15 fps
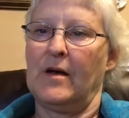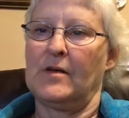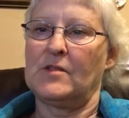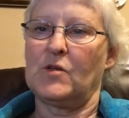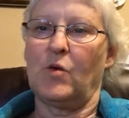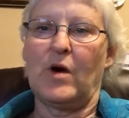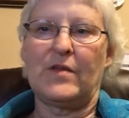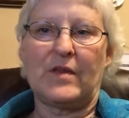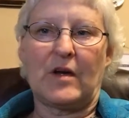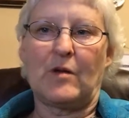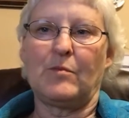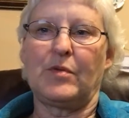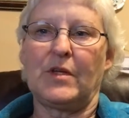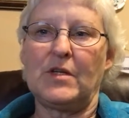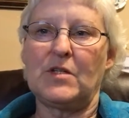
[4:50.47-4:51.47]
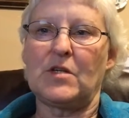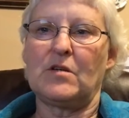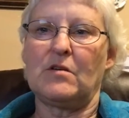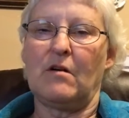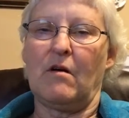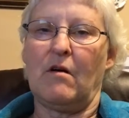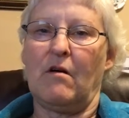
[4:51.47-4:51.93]
So at the
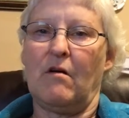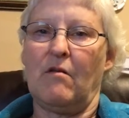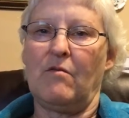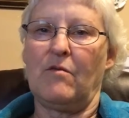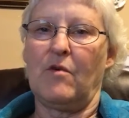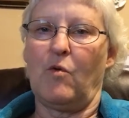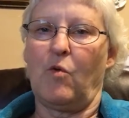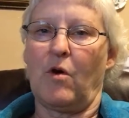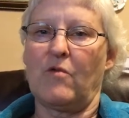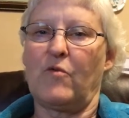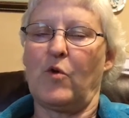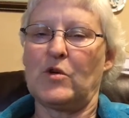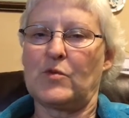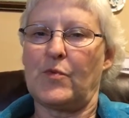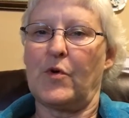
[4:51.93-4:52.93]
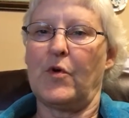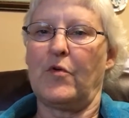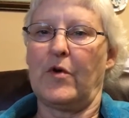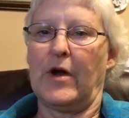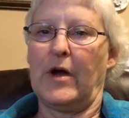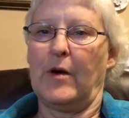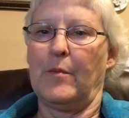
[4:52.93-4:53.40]
completion of the workforce
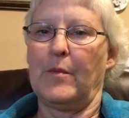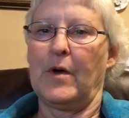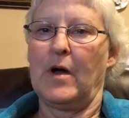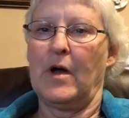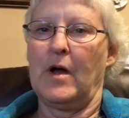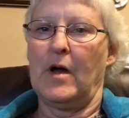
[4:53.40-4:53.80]
program,